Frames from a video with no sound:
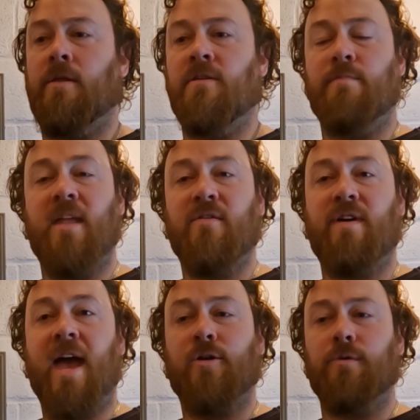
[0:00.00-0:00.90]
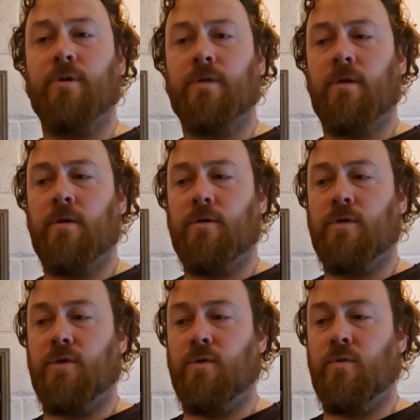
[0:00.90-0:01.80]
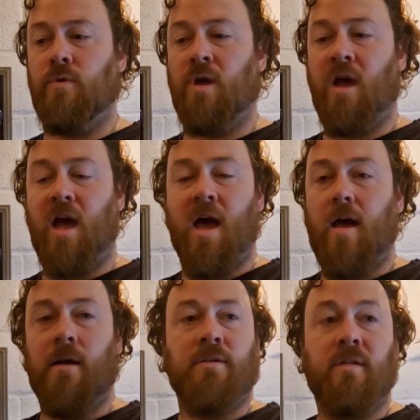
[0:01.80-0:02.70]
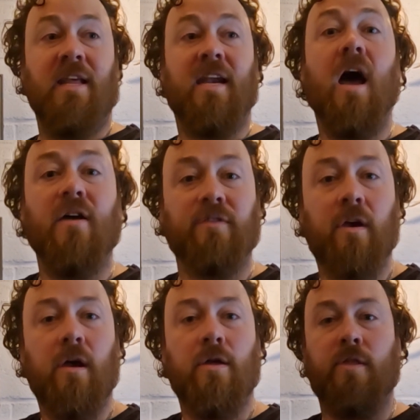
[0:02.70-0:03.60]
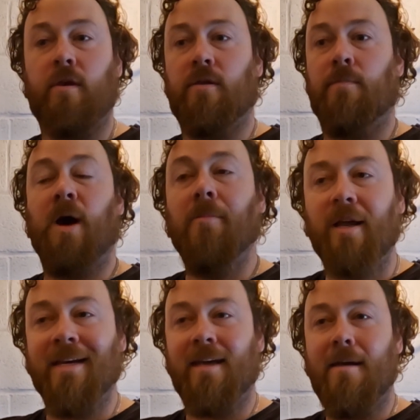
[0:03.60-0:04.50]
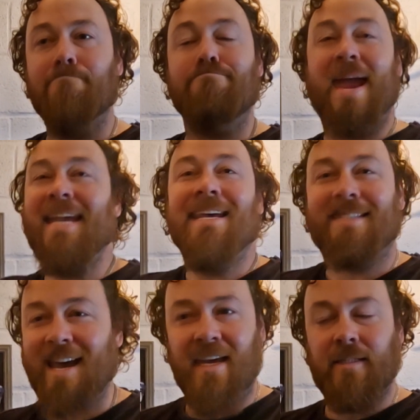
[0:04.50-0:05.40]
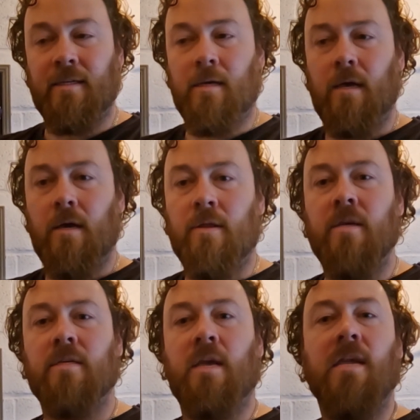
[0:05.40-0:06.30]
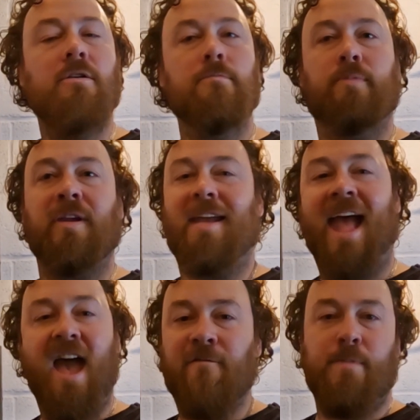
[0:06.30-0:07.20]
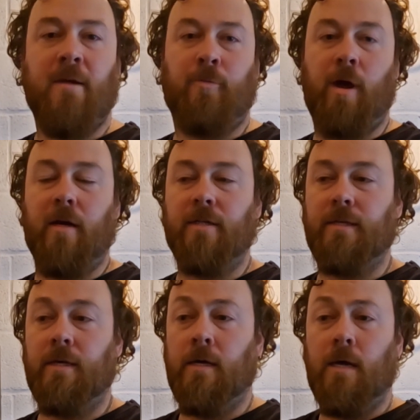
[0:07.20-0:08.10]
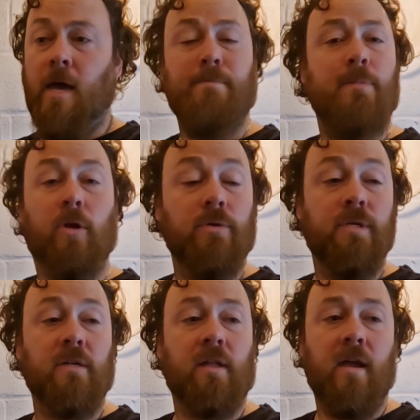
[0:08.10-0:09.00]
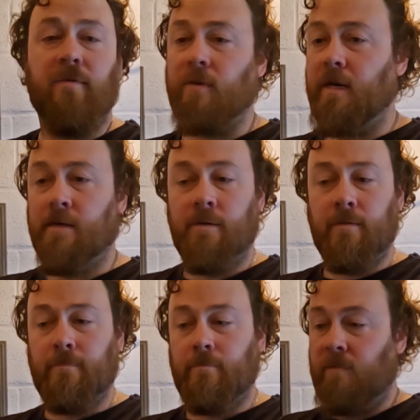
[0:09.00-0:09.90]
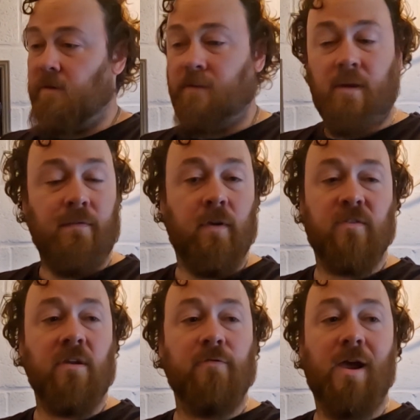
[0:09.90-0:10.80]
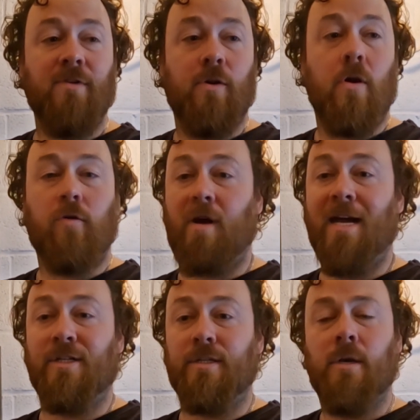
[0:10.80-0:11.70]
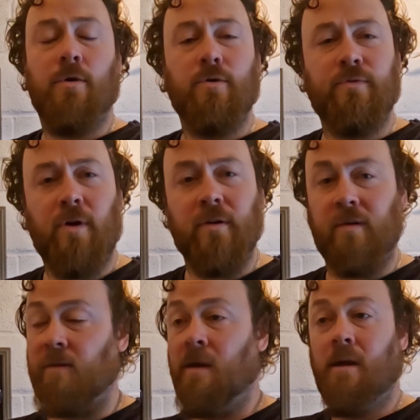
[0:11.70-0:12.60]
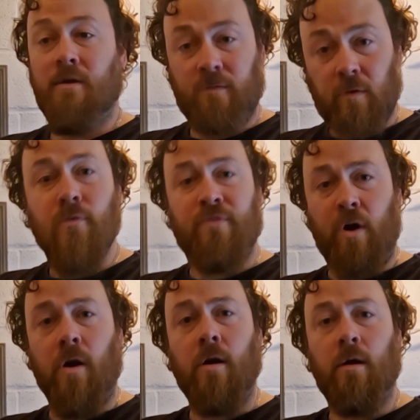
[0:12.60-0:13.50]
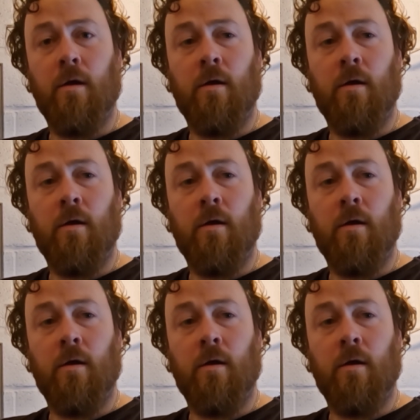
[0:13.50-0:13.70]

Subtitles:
these manufacturers to let us, the public, beta test these incomplete, half-baked products. And people are losing their lives, right? If a self-driving car crashes, whose fault it is? So far,